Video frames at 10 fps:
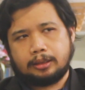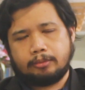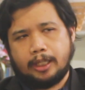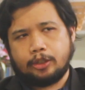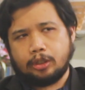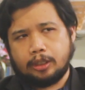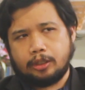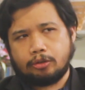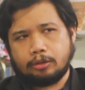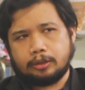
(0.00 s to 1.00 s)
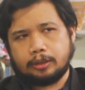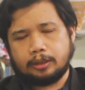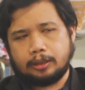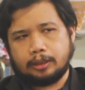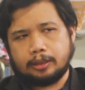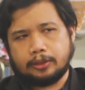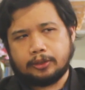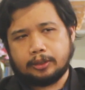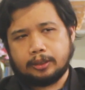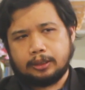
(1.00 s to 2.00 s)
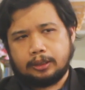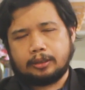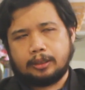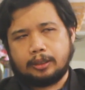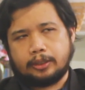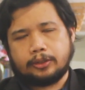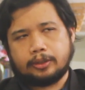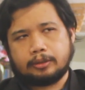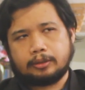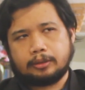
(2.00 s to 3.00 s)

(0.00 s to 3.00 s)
imagination is us